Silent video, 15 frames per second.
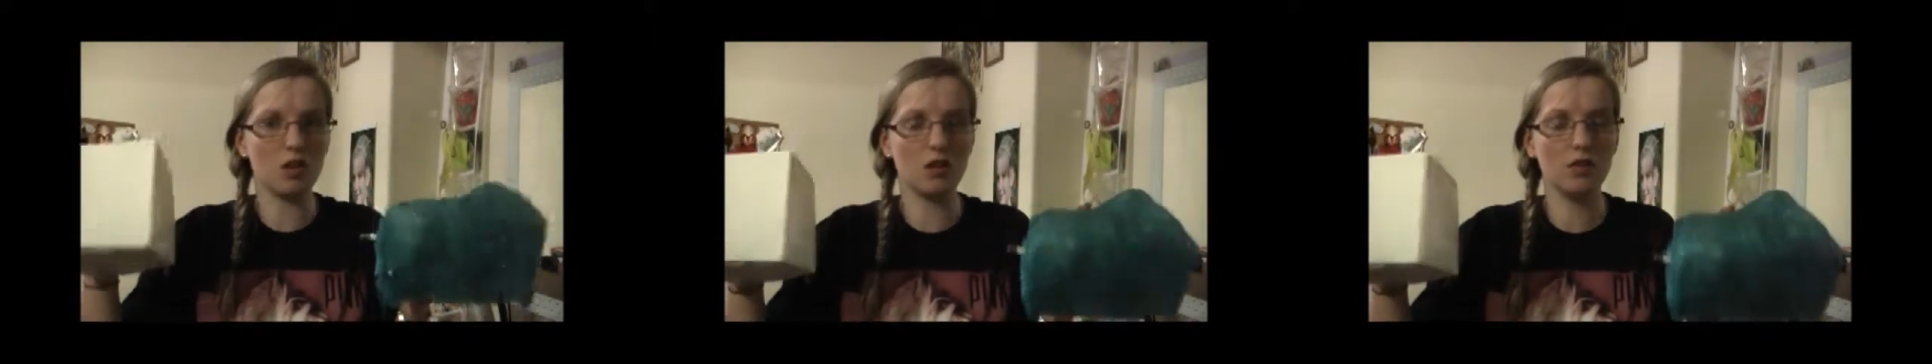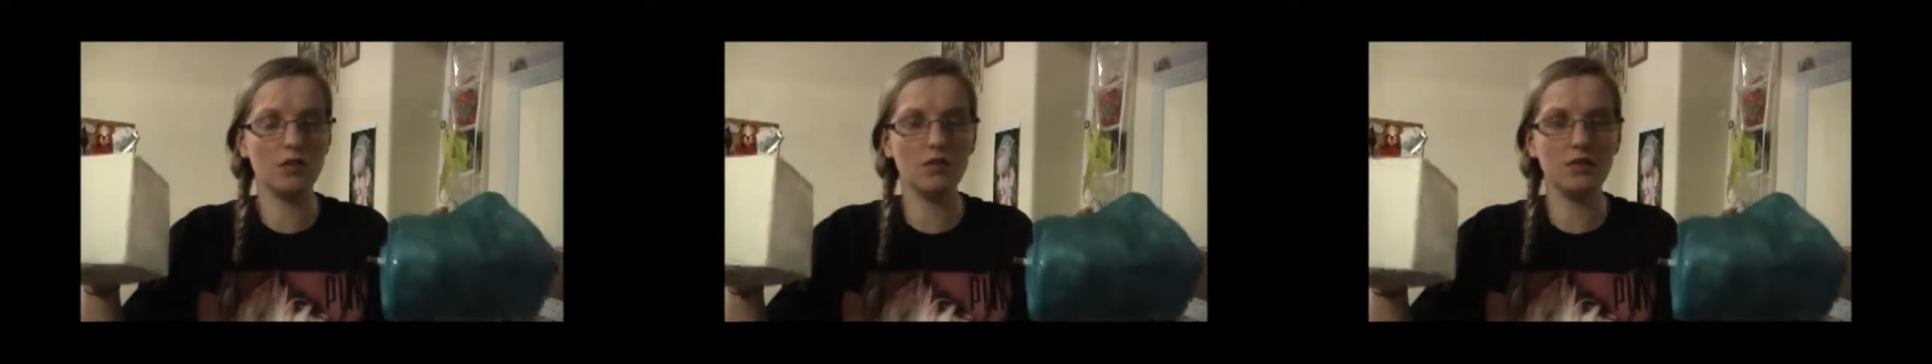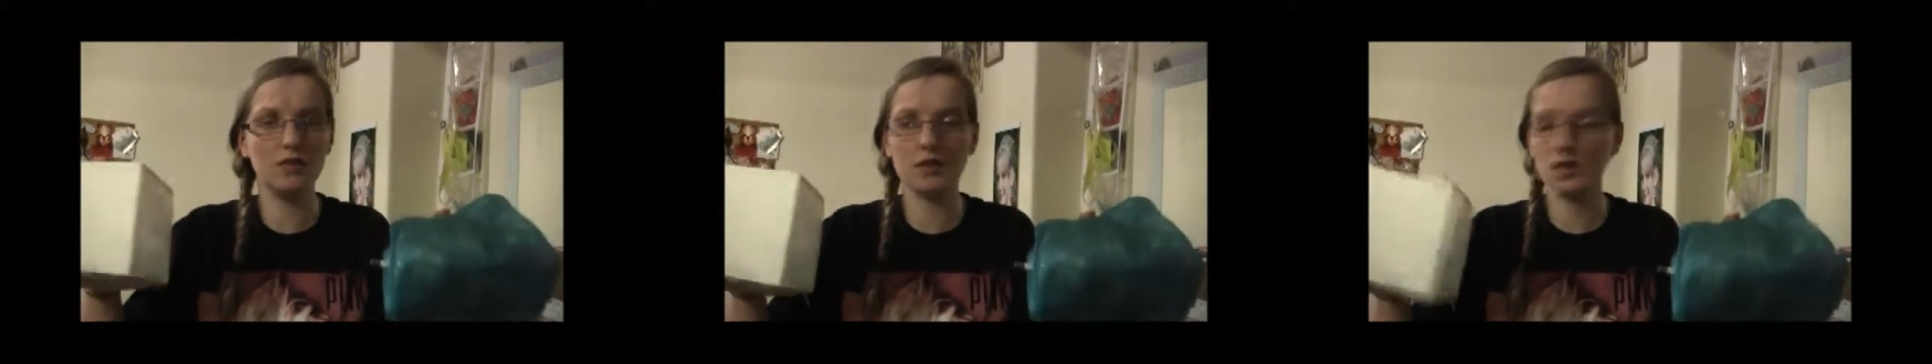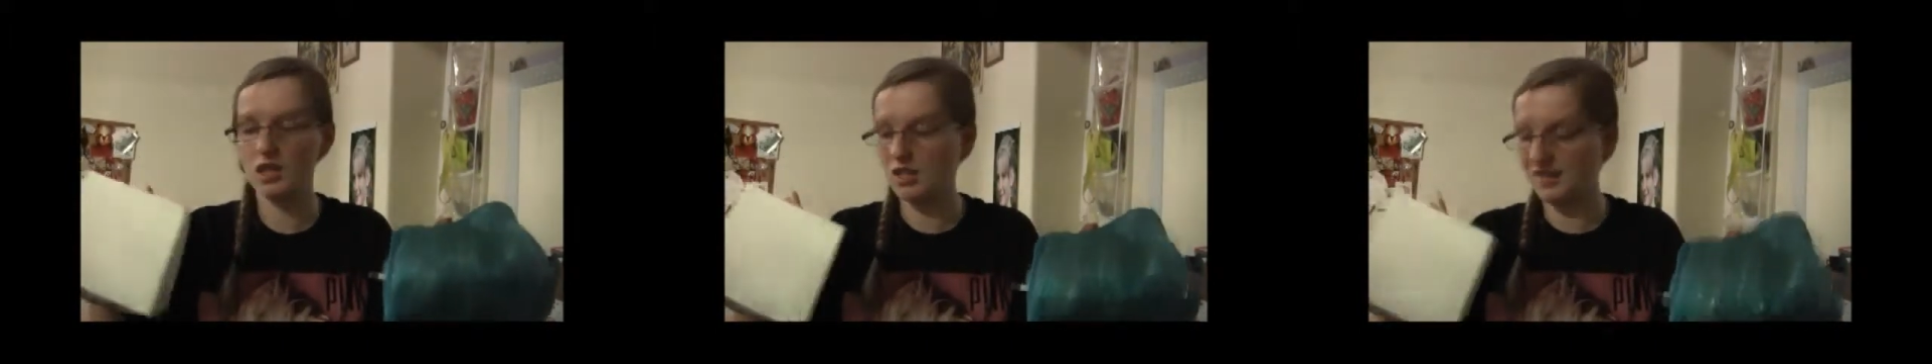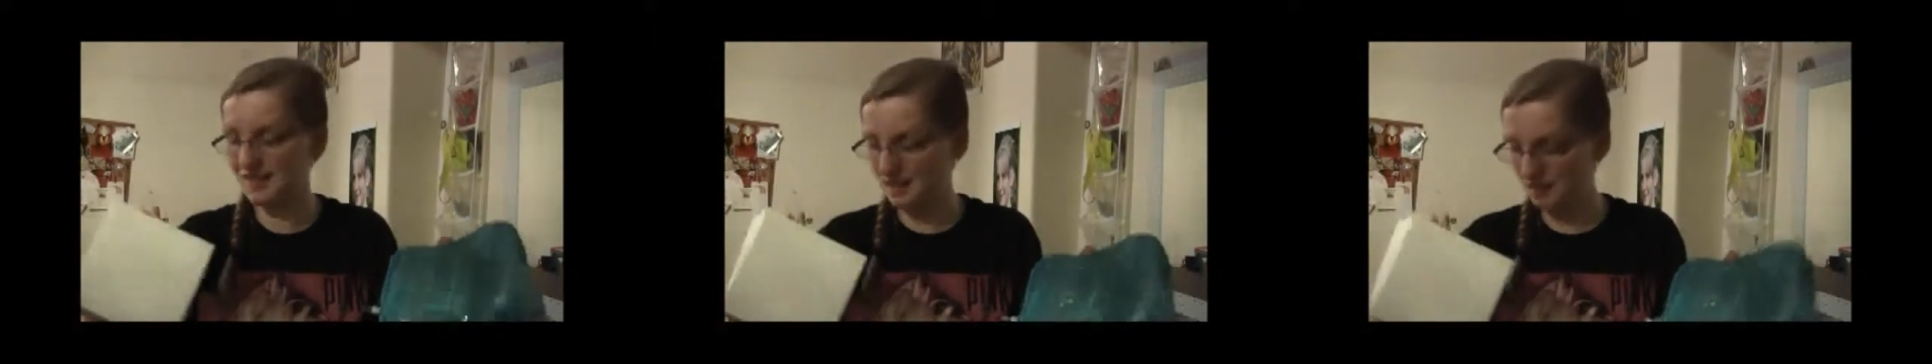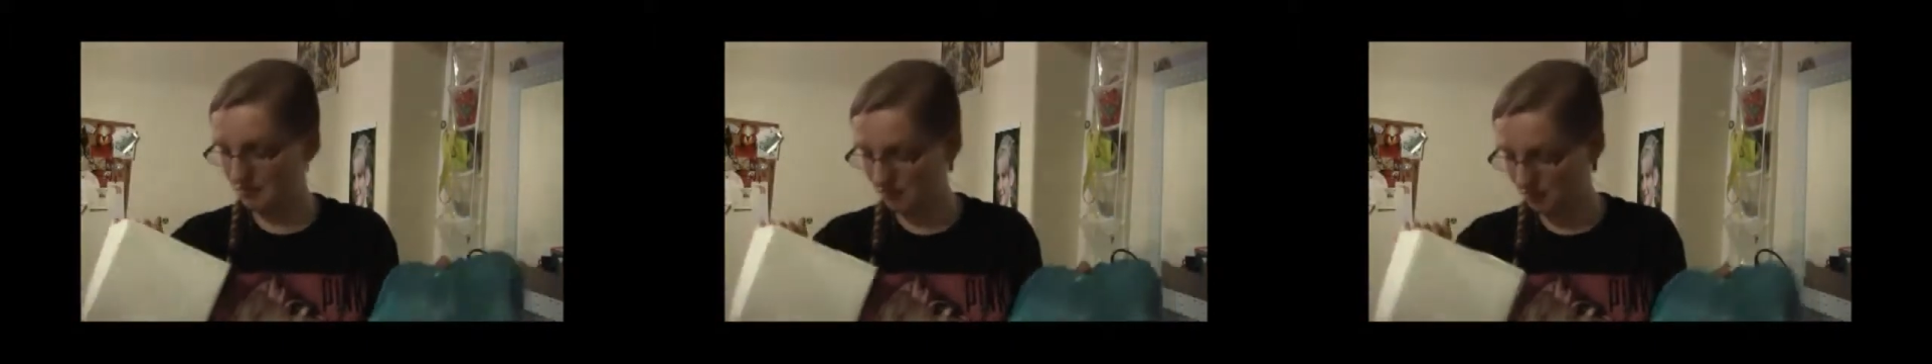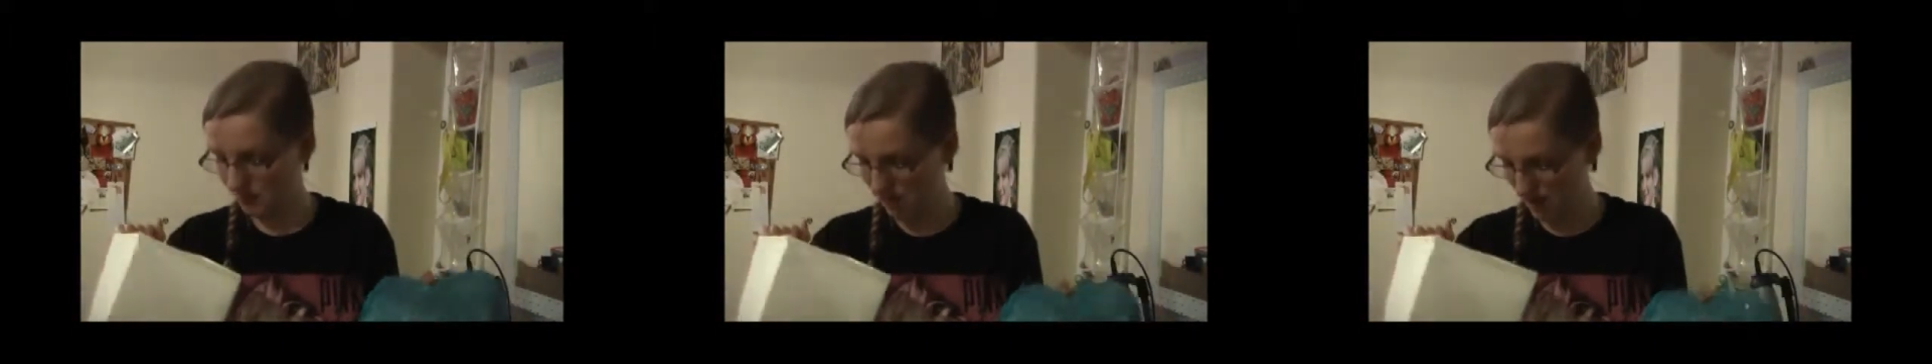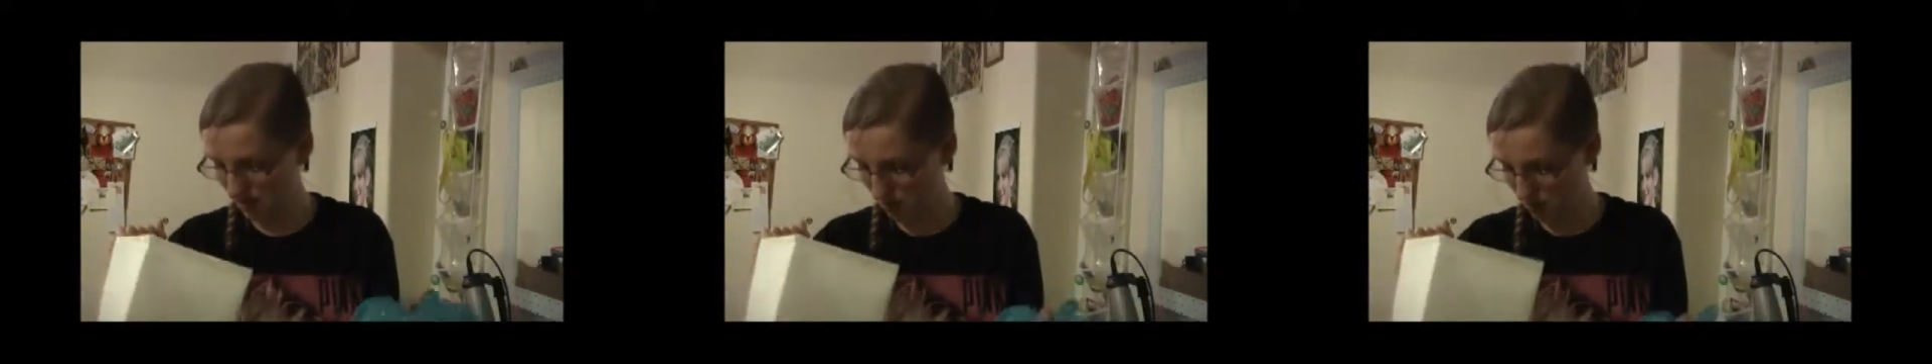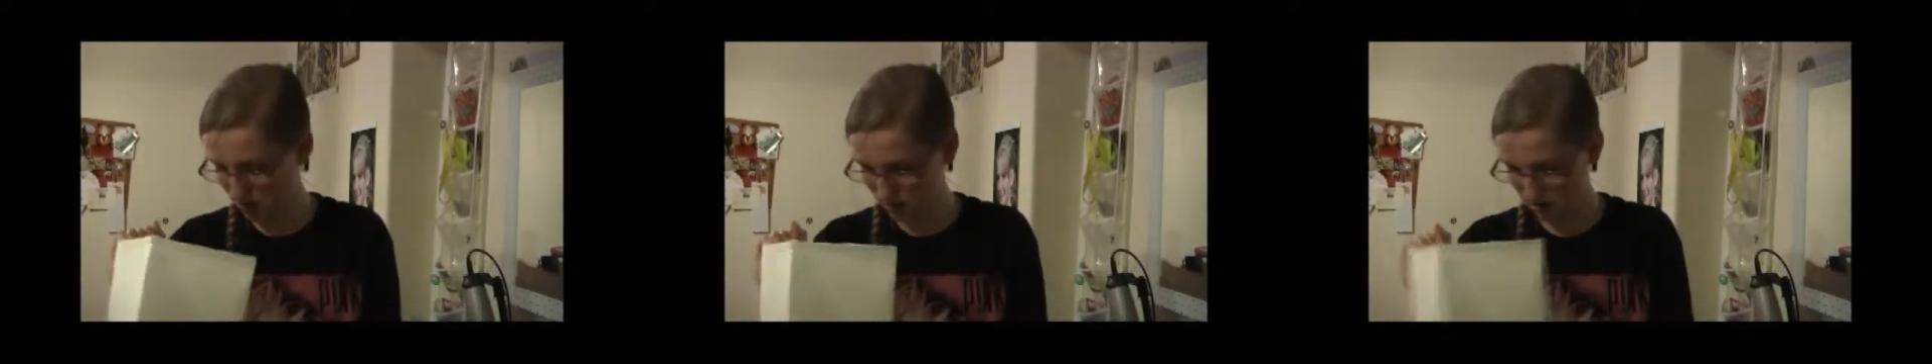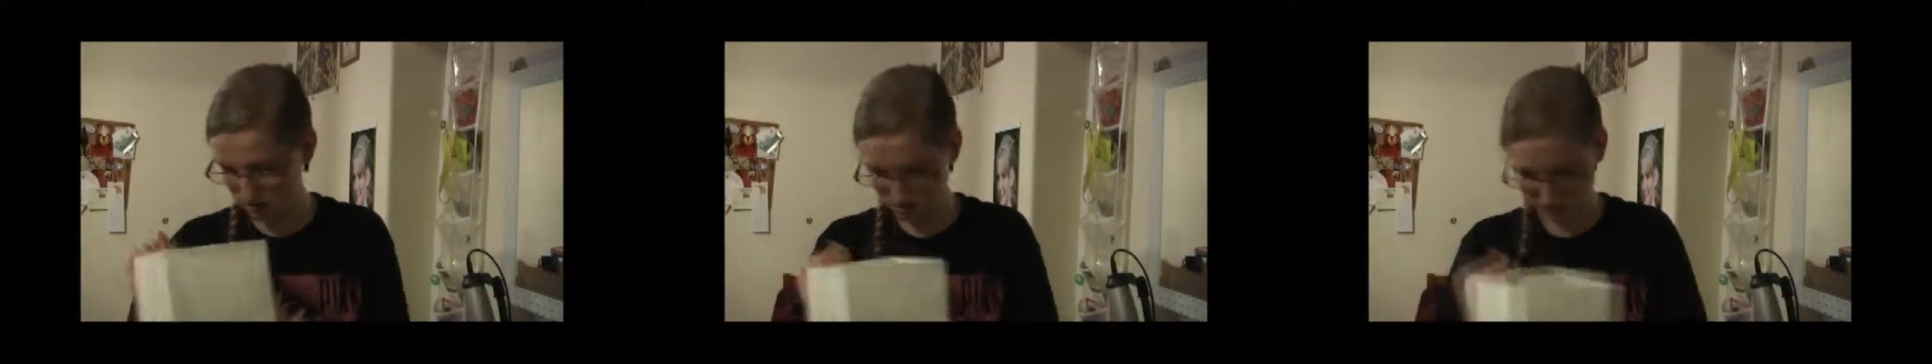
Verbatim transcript: off. Um, I've got